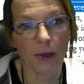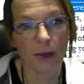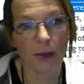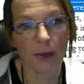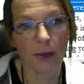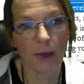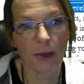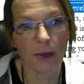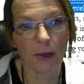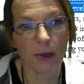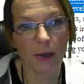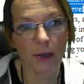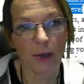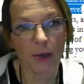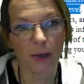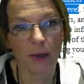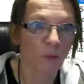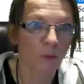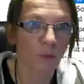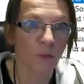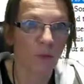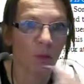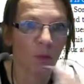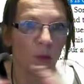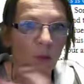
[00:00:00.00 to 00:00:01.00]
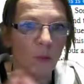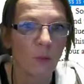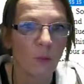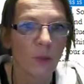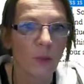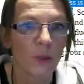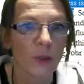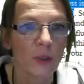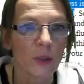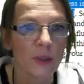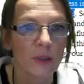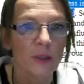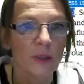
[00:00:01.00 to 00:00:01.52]
is back in there, and
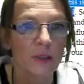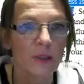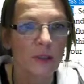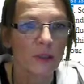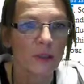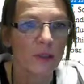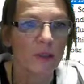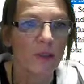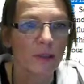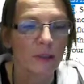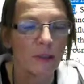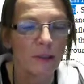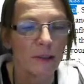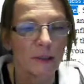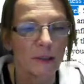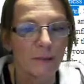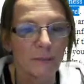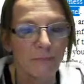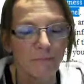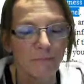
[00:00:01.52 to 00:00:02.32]
your work is